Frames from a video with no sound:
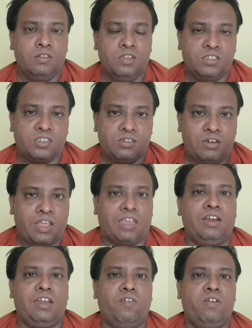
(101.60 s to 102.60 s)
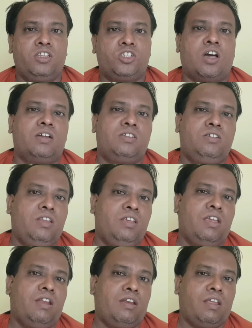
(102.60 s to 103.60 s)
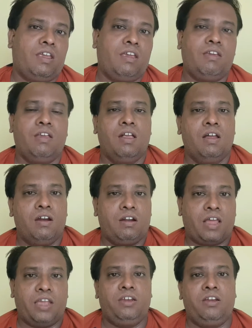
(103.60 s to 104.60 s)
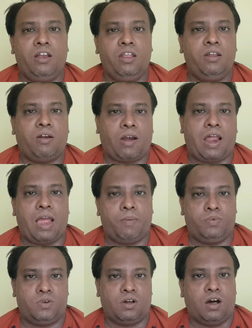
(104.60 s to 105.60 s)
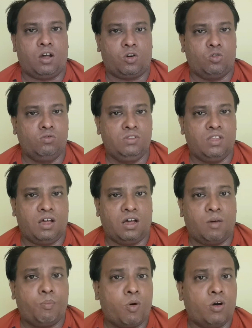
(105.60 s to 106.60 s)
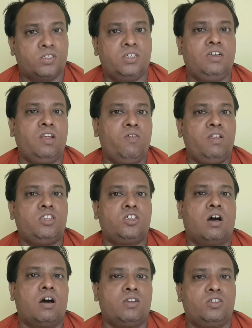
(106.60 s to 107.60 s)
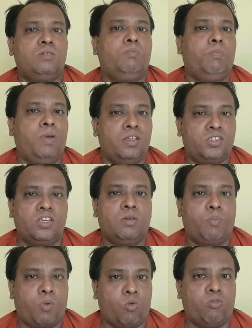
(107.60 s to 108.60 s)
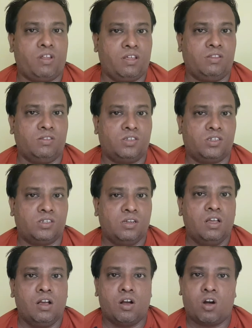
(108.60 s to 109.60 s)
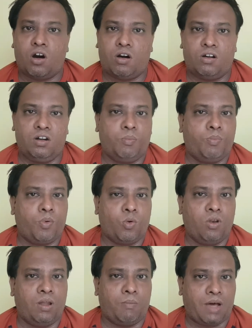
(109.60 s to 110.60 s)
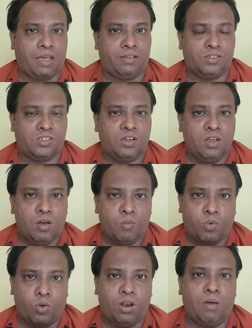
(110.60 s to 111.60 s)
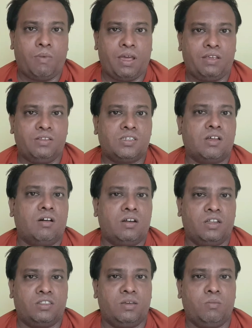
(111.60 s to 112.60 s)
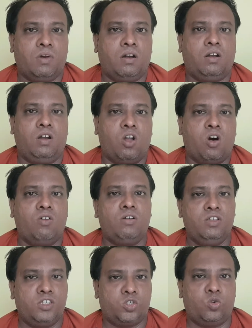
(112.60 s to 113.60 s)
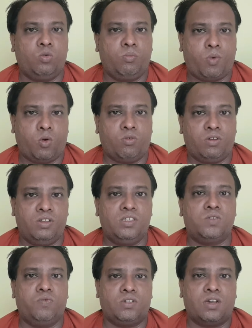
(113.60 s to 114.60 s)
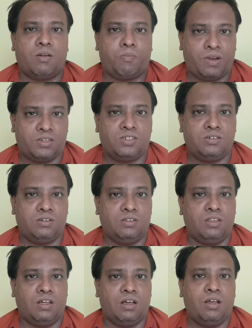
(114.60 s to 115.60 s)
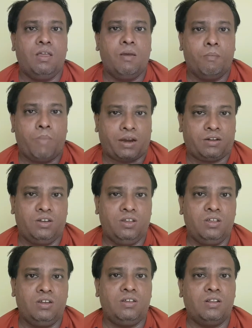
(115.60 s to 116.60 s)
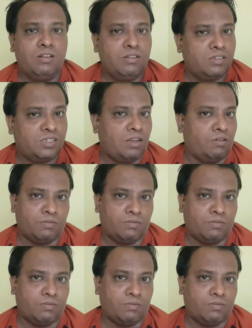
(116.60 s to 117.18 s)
This negatively charged DNA tightly wrapped around the positively charged basic proteins called prolamines. Prolamines are nothing but non-histone proteins which are present in the bacterial cell.